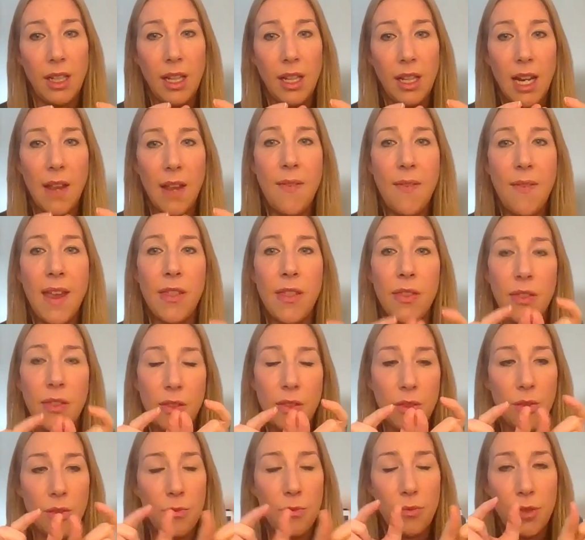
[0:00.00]
And then
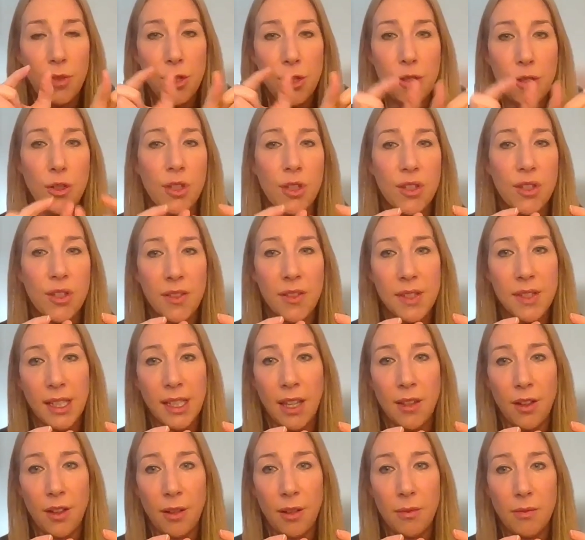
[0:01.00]
the two stuck
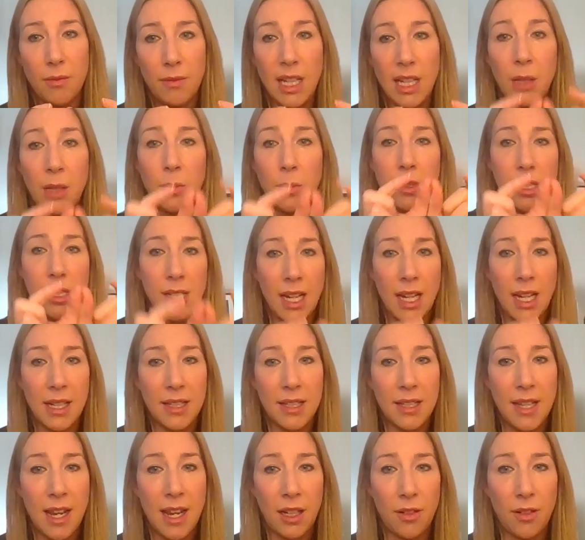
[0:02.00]
together equals a
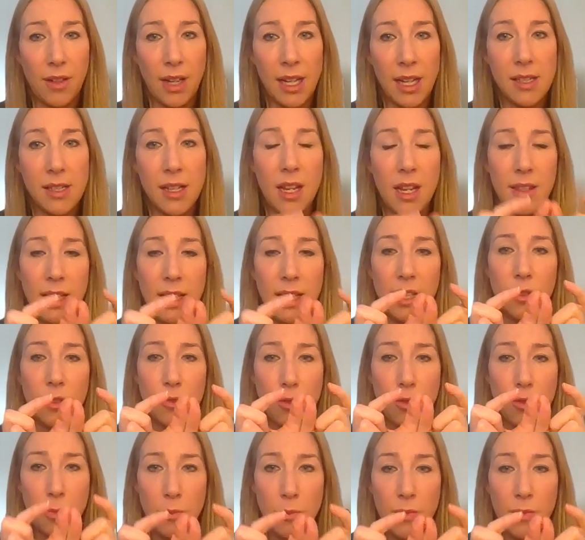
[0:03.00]
disaccharide, and then
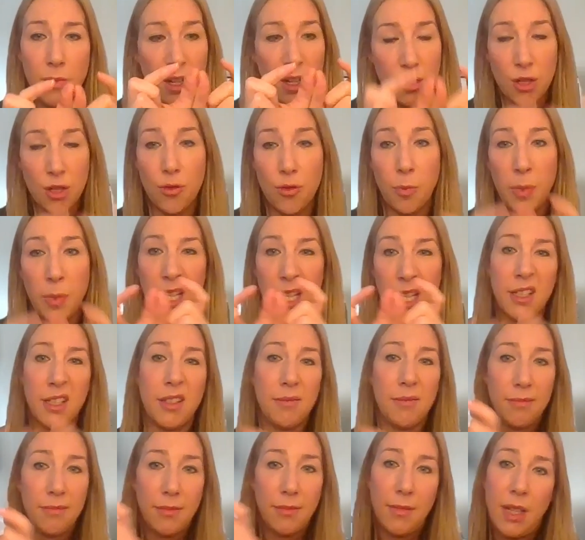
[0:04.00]
it just repeats.
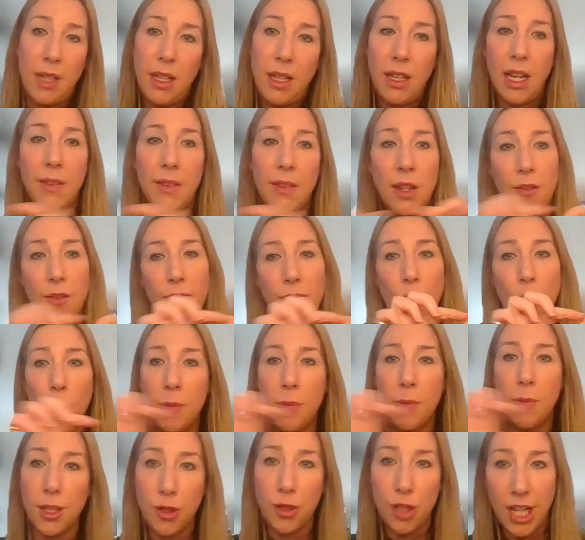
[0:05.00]
Then it
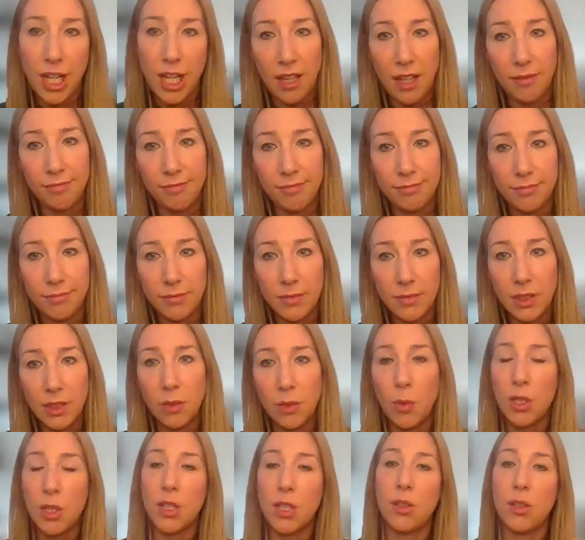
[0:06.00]
forms a chain,
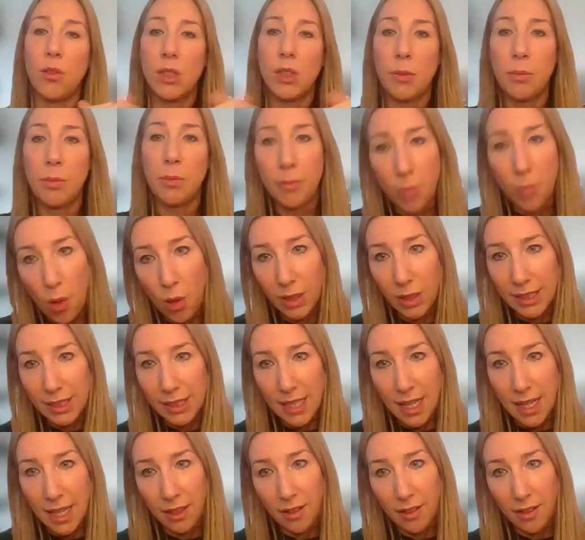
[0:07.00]
which is called a
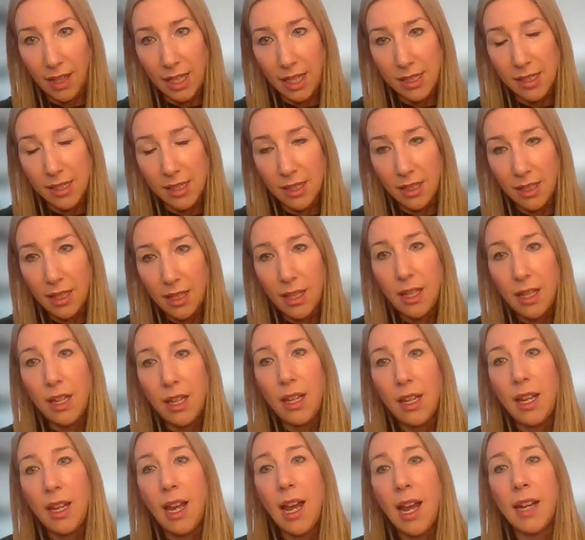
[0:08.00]
polysaccharide,
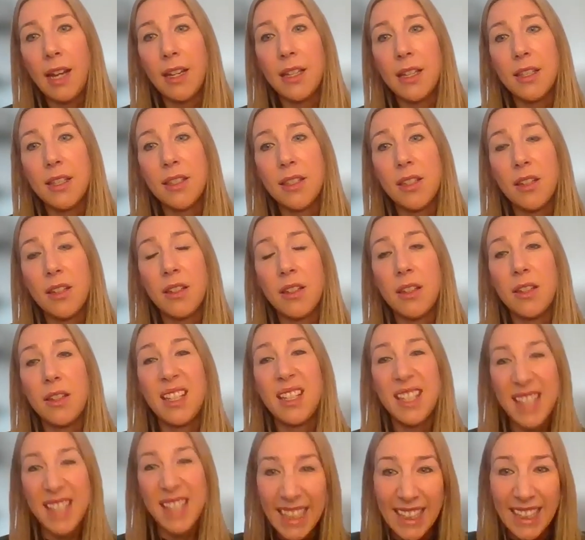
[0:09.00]
and it's
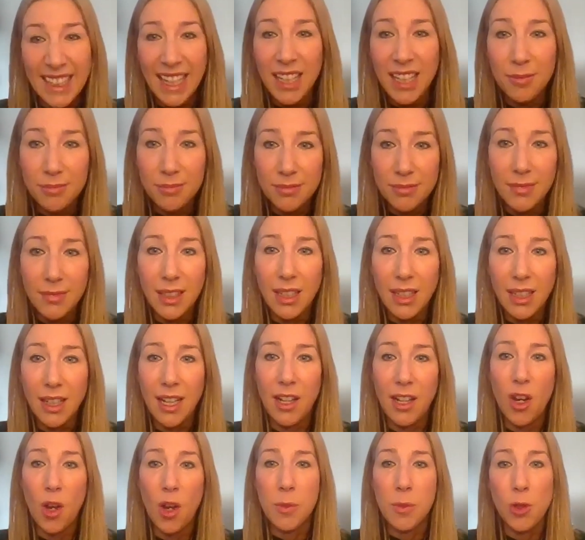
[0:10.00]
sticky
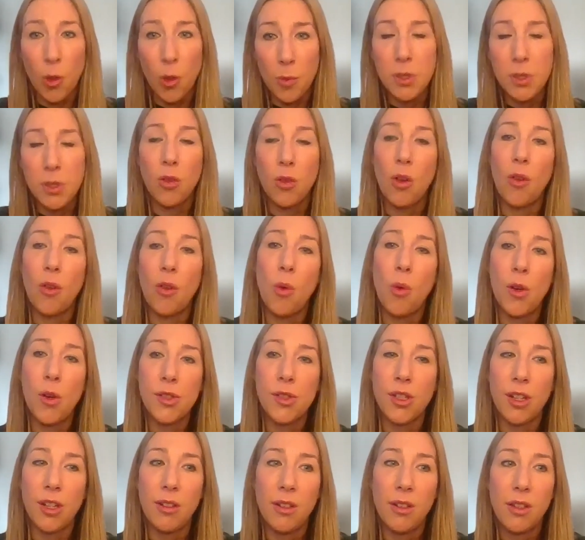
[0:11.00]
and it absorbs a lot of
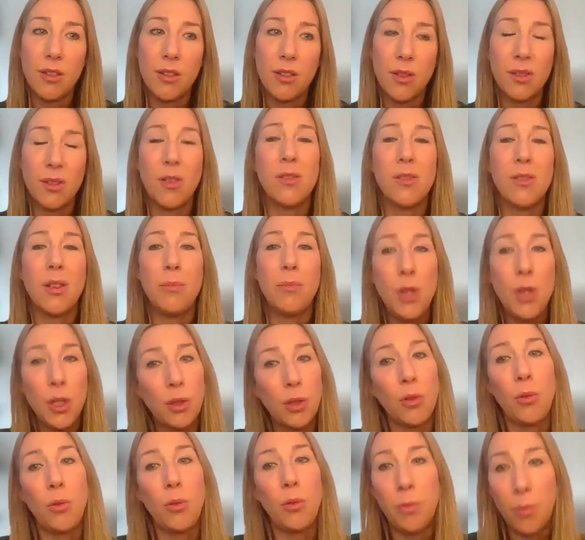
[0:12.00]
water, so it's called a
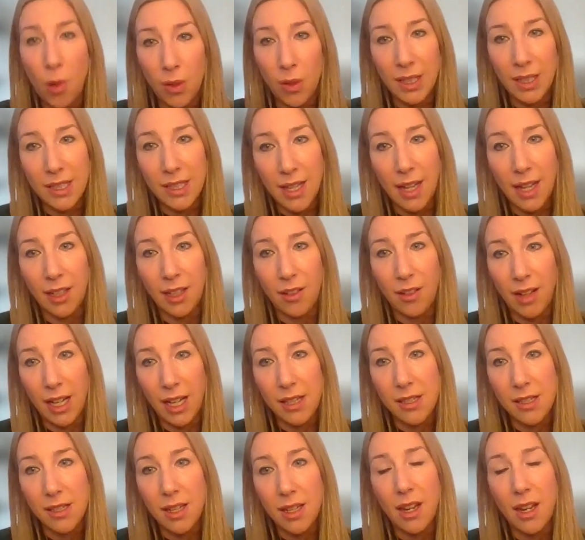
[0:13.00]

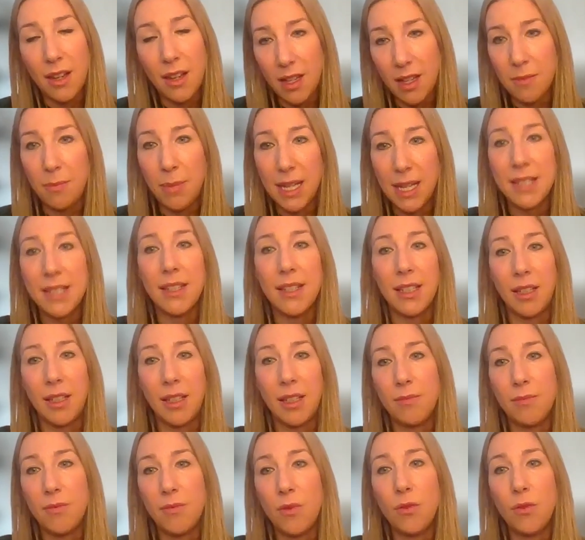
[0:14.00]
mucopolysaccharide, and that basically,